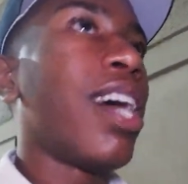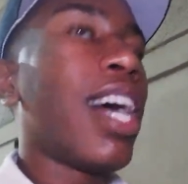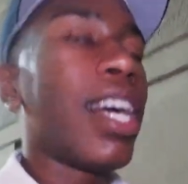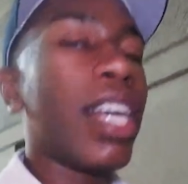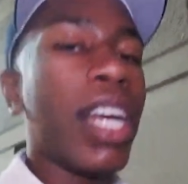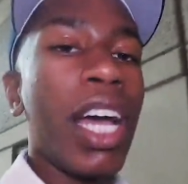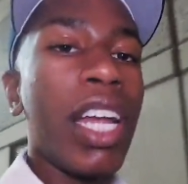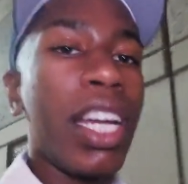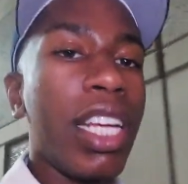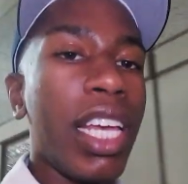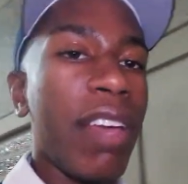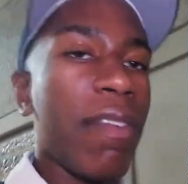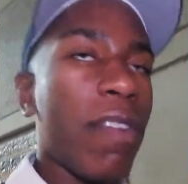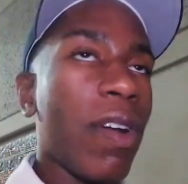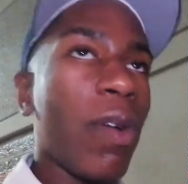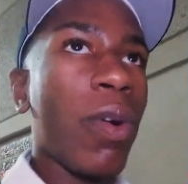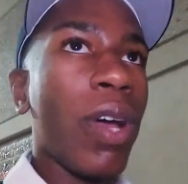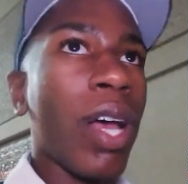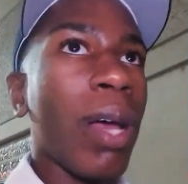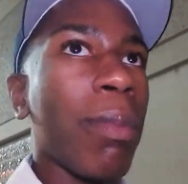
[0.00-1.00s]
Kind of gave it
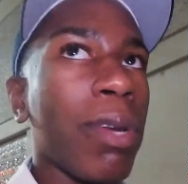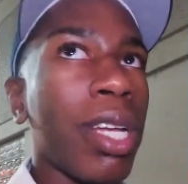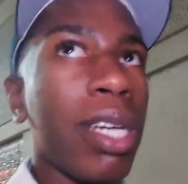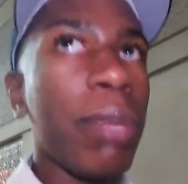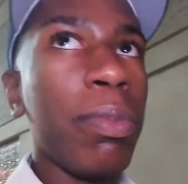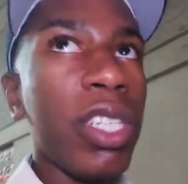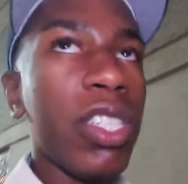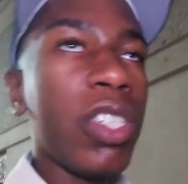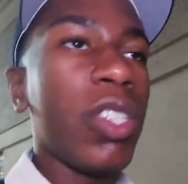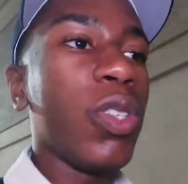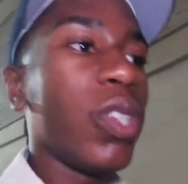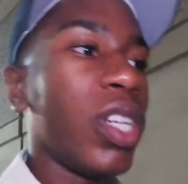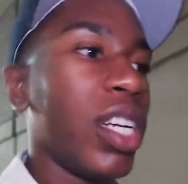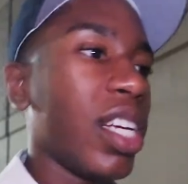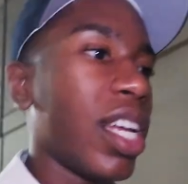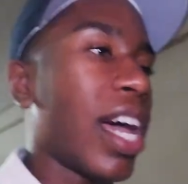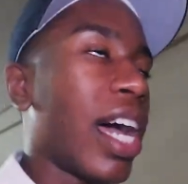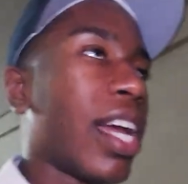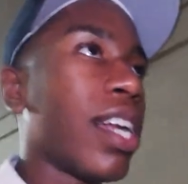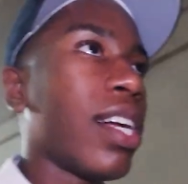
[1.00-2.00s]
away. I'm gonna be
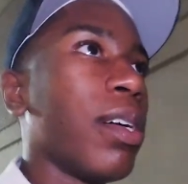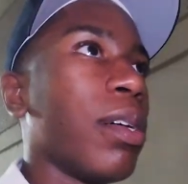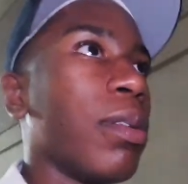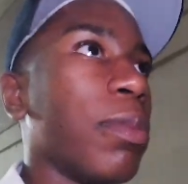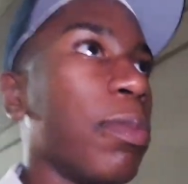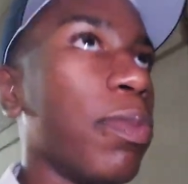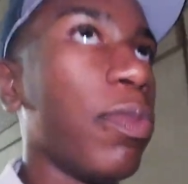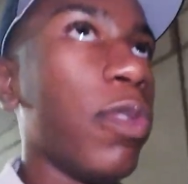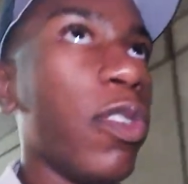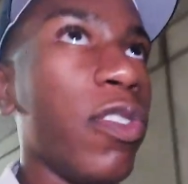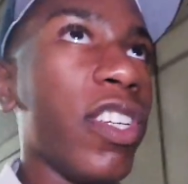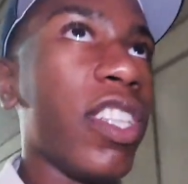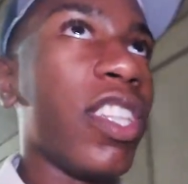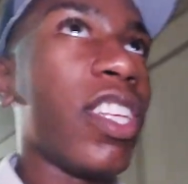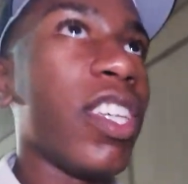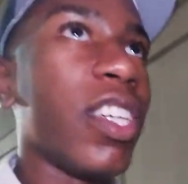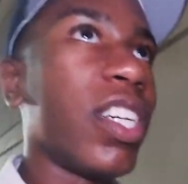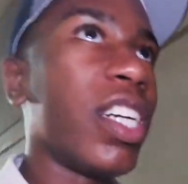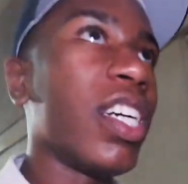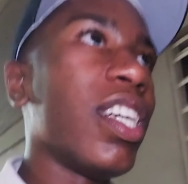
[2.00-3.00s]
shooting at a movie
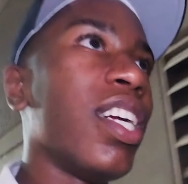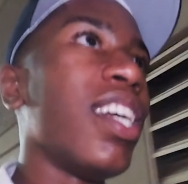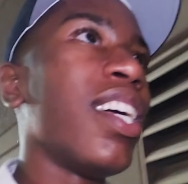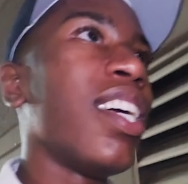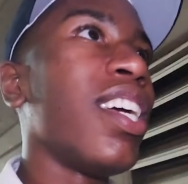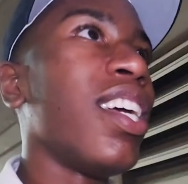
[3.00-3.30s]
theater.